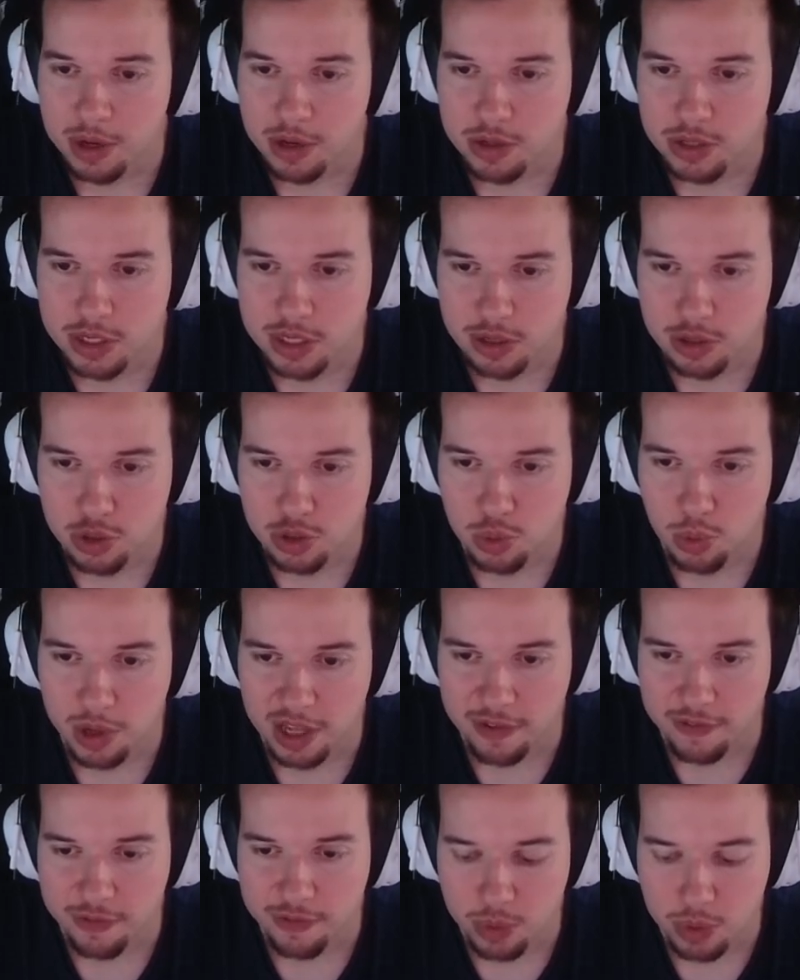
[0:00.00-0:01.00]
still
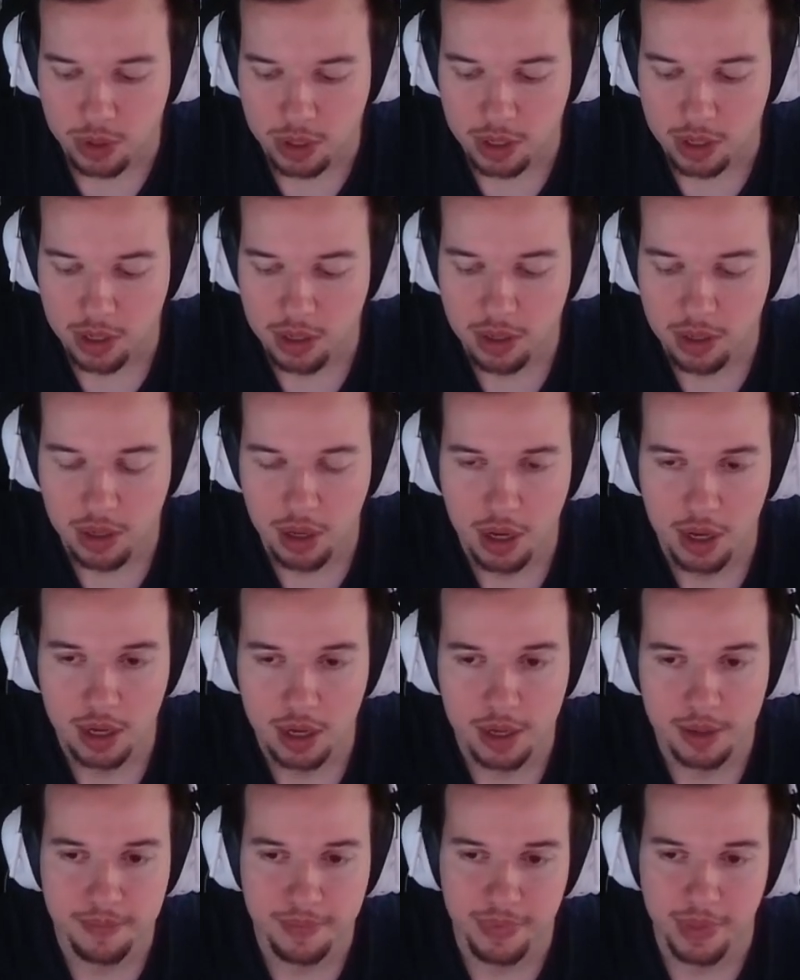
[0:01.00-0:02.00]
24.
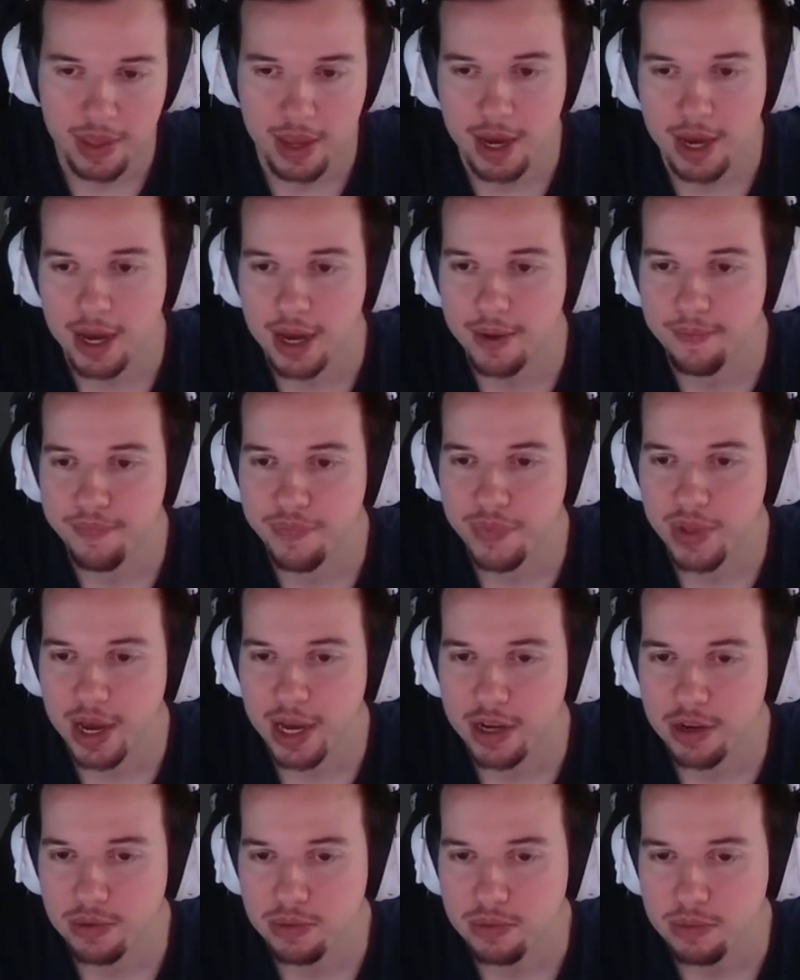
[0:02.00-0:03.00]

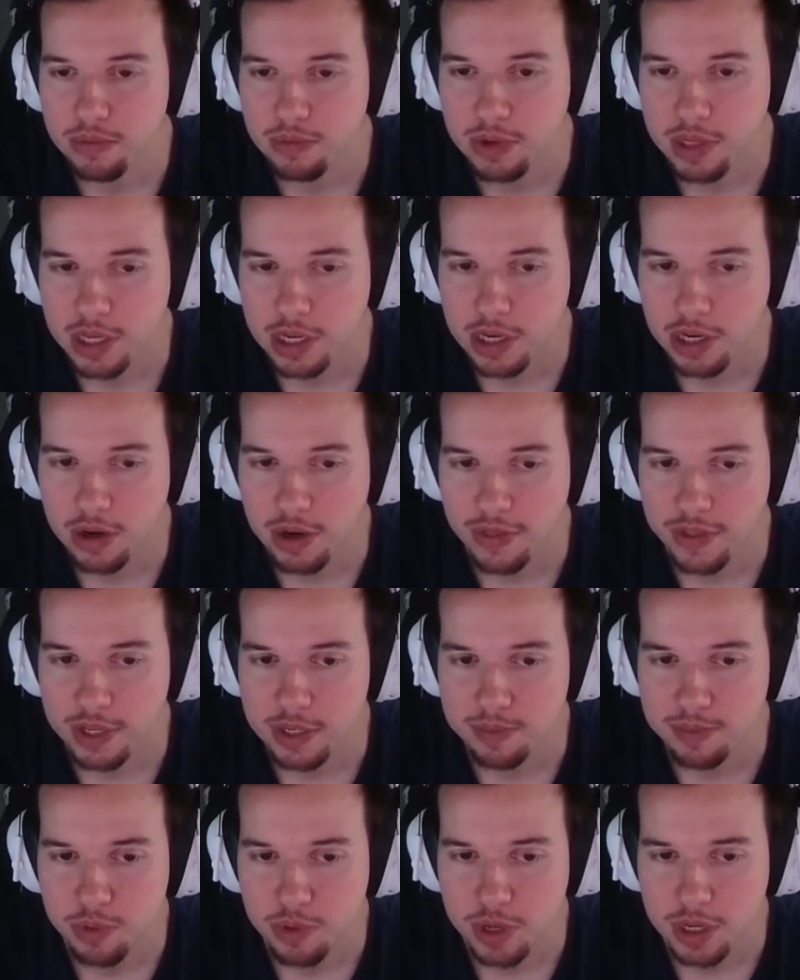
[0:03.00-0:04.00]
I don't really know at
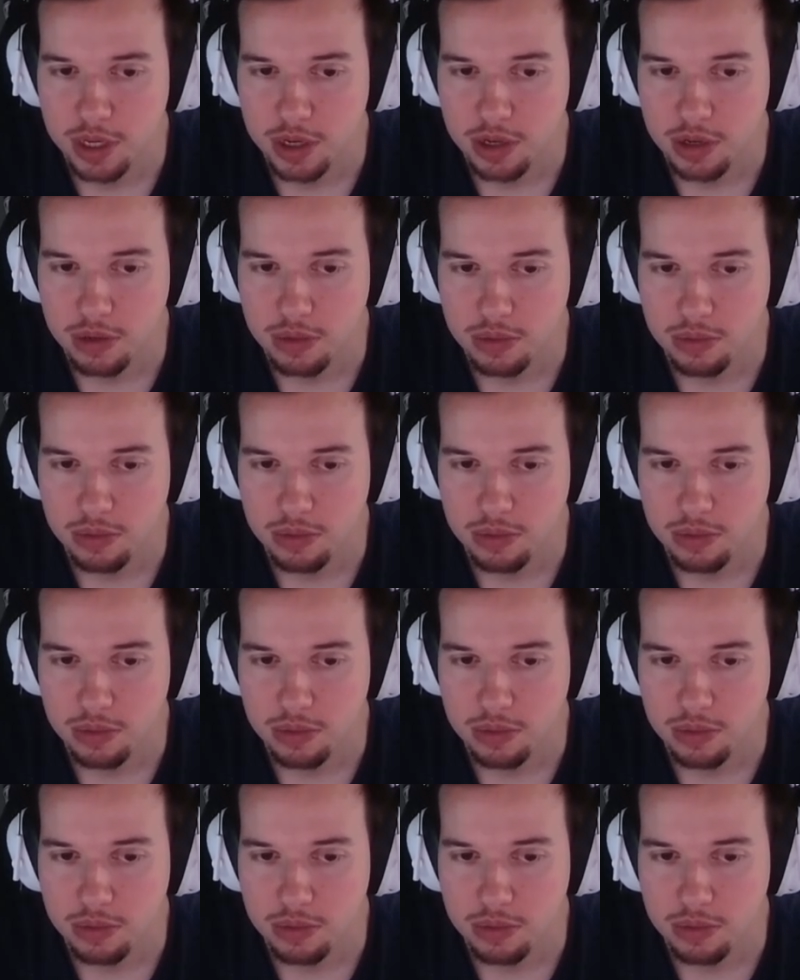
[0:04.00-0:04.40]
this point